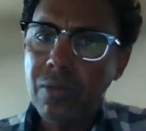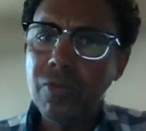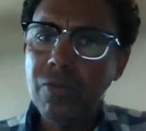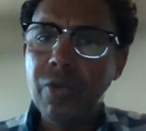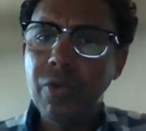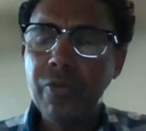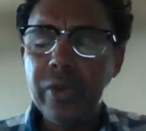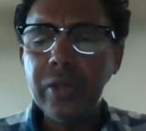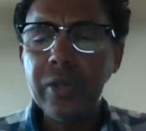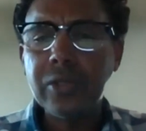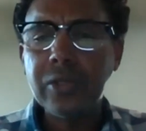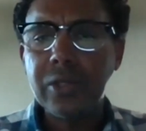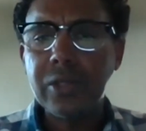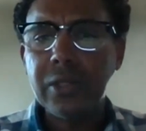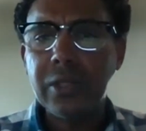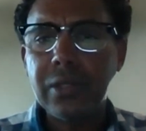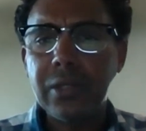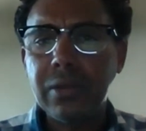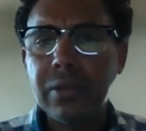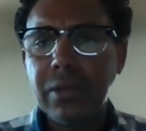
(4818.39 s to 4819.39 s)
for
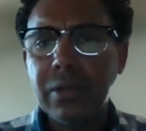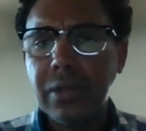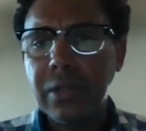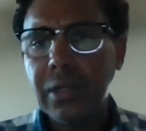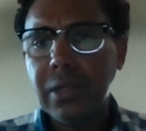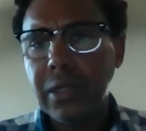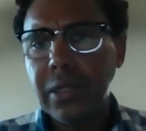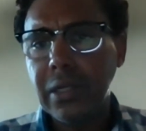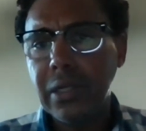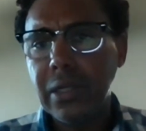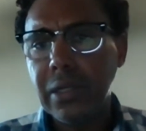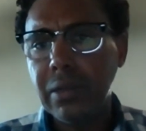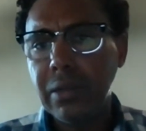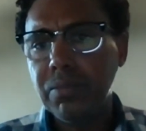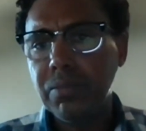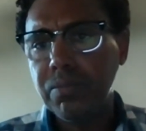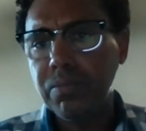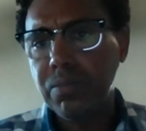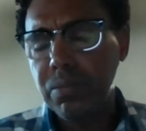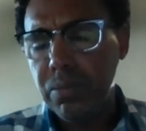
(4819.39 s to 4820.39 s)
future
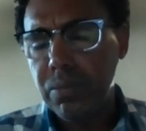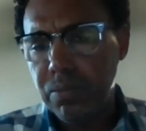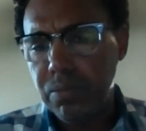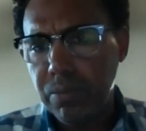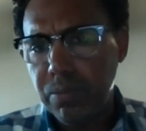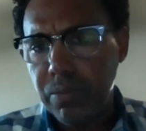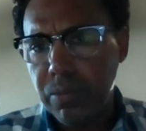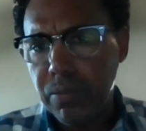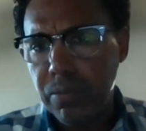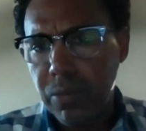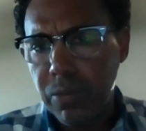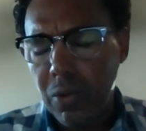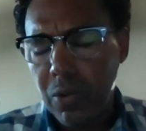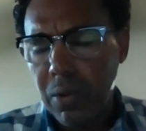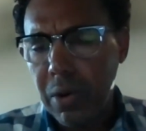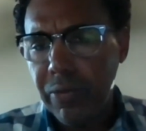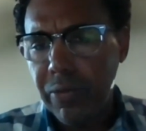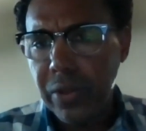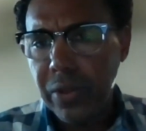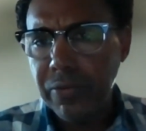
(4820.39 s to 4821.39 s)
over